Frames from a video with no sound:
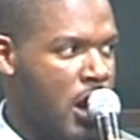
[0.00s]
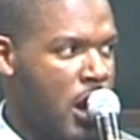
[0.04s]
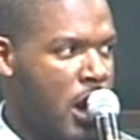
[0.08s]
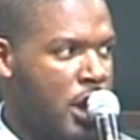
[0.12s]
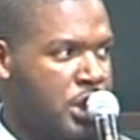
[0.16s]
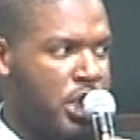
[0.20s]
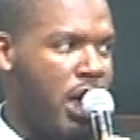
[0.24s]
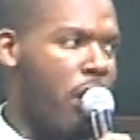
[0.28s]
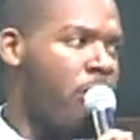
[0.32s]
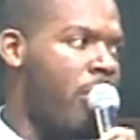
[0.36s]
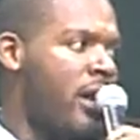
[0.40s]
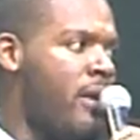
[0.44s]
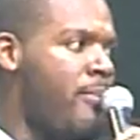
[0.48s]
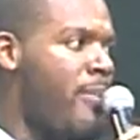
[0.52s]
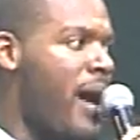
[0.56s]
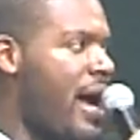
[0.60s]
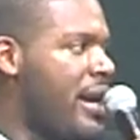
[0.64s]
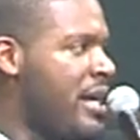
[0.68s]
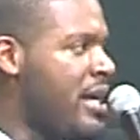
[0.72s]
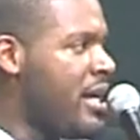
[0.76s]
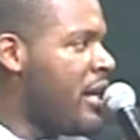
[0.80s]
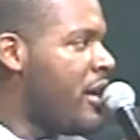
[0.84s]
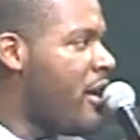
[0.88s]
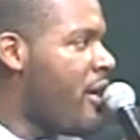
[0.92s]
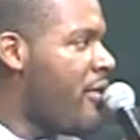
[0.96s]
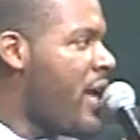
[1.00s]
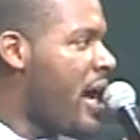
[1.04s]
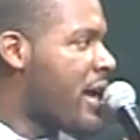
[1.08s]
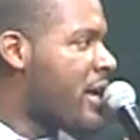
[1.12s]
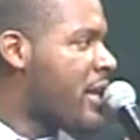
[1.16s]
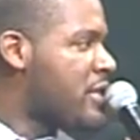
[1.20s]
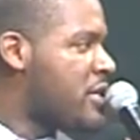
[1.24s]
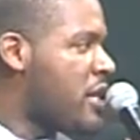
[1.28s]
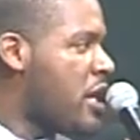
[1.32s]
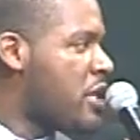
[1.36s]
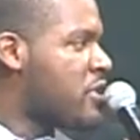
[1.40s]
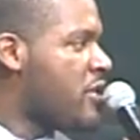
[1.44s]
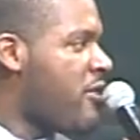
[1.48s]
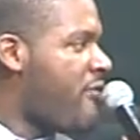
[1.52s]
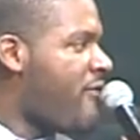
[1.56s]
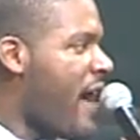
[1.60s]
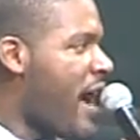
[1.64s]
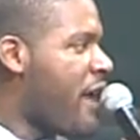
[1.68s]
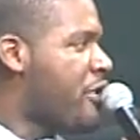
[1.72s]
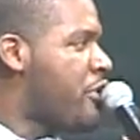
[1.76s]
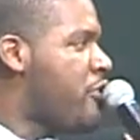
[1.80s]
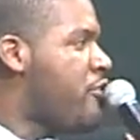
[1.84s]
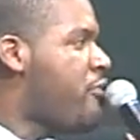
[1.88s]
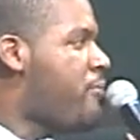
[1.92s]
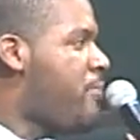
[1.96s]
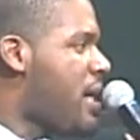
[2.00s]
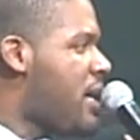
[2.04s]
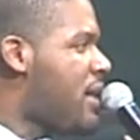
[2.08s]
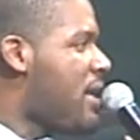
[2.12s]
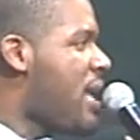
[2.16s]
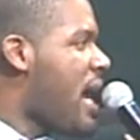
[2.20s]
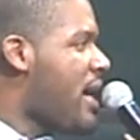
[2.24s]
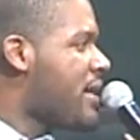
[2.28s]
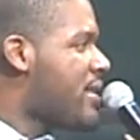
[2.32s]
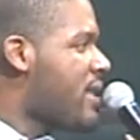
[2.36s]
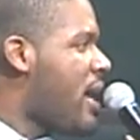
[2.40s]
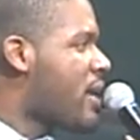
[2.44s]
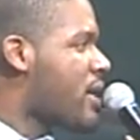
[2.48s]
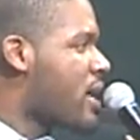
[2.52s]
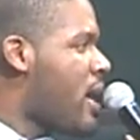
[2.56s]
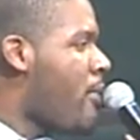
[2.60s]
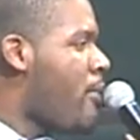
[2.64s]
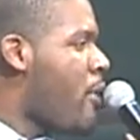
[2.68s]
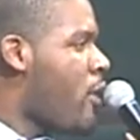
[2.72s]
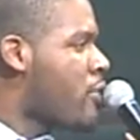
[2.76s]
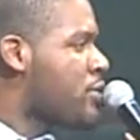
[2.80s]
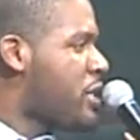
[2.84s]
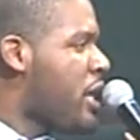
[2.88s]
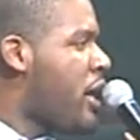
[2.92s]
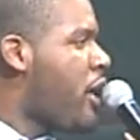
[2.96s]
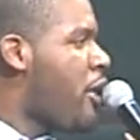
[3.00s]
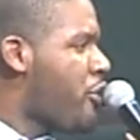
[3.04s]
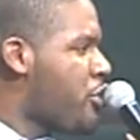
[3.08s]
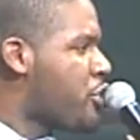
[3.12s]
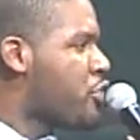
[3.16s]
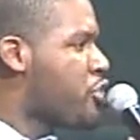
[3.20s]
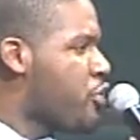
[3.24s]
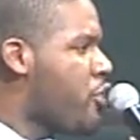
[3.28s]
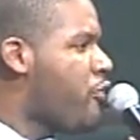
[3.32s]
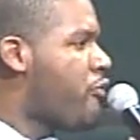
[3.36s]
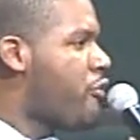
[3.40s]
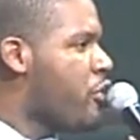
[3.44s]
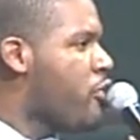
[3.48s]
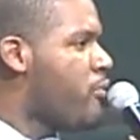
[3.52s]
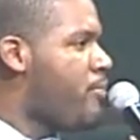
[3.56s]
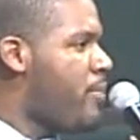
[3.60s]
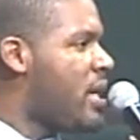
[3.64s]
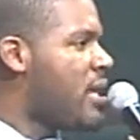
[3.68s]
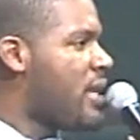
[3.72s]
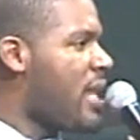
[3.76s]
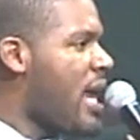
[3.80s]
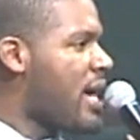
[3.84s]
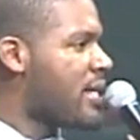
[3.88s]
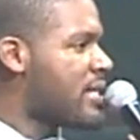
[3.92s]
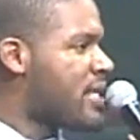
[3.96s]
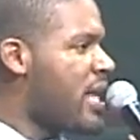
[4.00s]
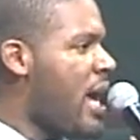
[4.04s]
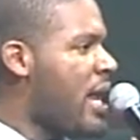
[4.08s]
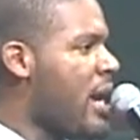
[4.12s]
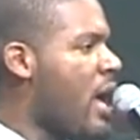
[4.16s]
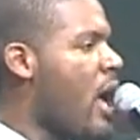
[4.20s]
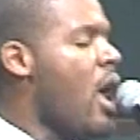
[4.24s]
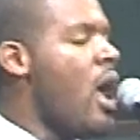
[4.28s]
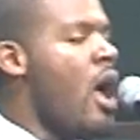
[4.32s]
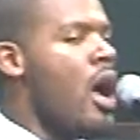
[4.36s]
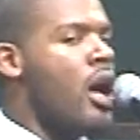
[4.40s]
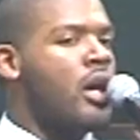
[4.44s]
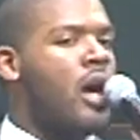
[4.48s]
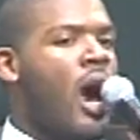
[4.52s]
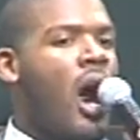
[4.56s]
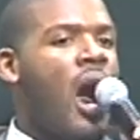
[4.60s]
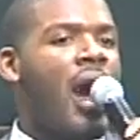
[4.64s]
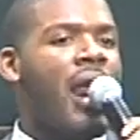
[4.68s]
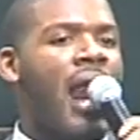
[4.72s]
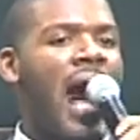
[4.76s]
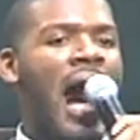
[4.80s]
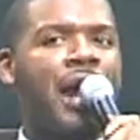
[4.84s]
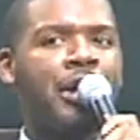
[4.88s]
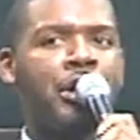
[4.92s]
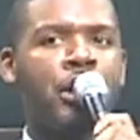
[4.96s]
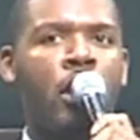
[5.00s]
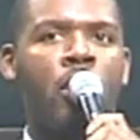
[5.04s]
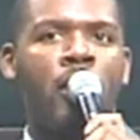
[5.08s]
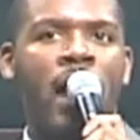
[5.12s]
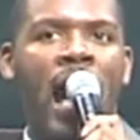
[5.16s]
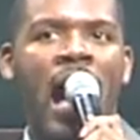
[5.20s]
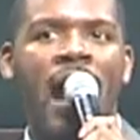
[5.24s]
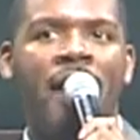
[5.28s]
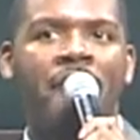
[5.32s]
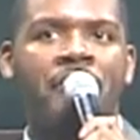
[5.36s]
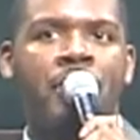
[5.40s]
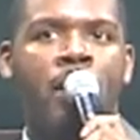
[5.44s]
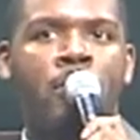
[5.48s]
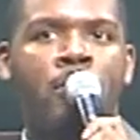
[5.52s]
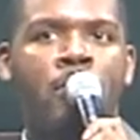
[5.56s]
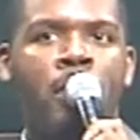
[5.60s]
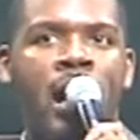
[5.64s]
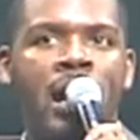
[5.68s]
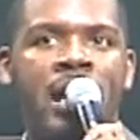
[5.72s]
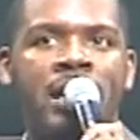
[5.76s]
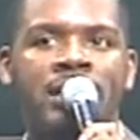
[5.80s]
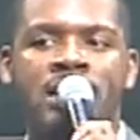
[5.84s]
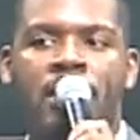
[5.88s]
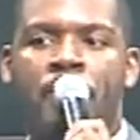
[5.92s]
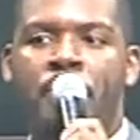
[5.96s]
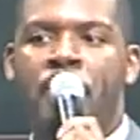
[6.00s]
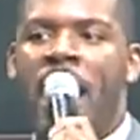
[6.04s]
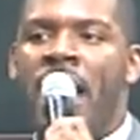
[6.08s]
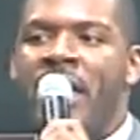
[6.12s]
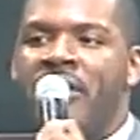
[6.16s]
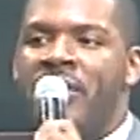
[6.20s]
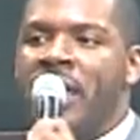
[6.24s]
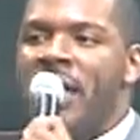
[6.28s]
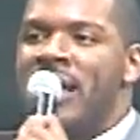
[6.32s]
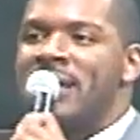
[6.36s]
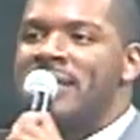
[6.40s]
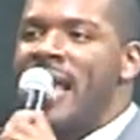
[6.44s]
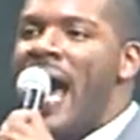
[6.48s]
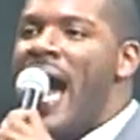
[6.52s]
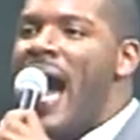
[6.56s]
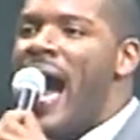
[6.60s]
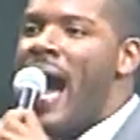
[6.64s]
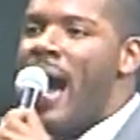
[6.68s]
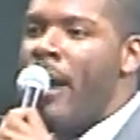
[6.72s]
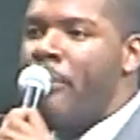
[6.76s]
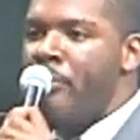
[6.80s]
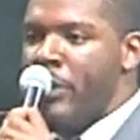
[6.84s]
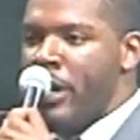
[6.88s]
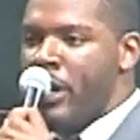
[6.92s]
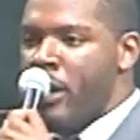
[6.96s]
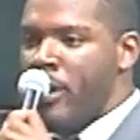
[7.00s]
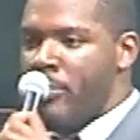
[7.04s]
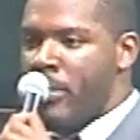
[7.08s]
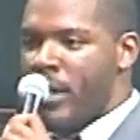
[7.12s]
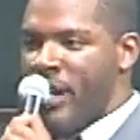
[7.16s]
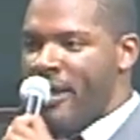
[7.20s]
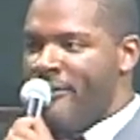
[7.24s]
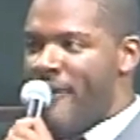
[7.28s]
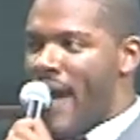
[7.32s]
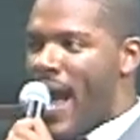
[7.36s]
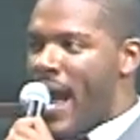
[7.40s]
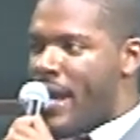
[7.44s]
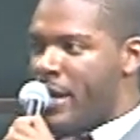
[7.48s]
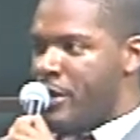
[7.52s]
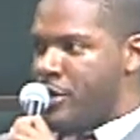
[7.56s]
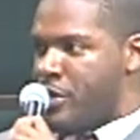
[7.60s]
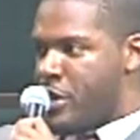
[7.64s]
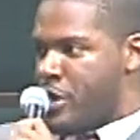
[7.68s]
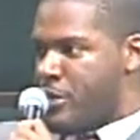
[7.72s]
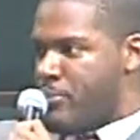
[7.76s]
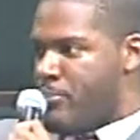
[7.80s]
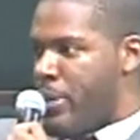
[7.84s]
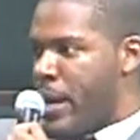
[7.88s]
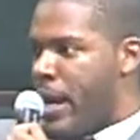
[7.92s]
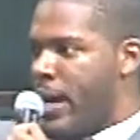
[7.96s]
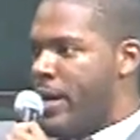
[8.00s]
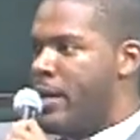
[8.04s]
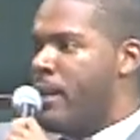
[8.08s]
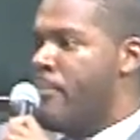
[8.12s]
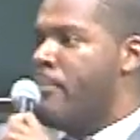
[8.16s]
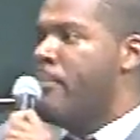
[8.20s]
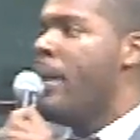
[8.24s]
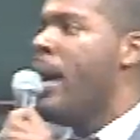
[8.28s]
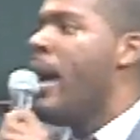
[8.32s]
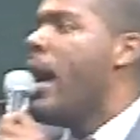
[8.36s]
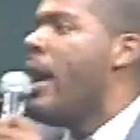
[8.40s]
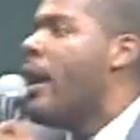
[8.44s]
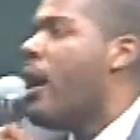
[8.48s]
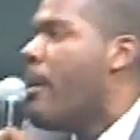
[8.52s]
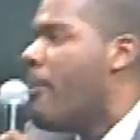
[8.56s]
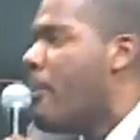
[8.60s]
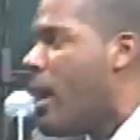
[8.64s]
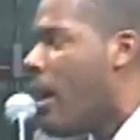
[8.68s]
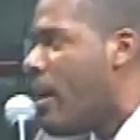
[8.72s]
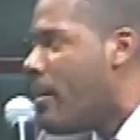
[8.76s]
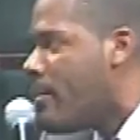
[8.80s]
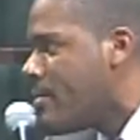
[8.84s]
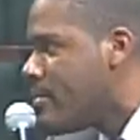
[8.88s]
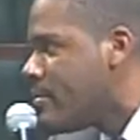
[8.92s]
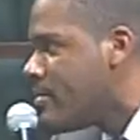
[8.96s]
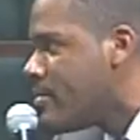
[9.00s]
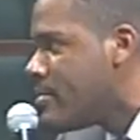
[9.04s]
Is there anybody in here that can testify you've been like that? Come on, tell the truth. You've been like that. God, I don't have the money to pay the entire bill, but if I can just pay the minimum,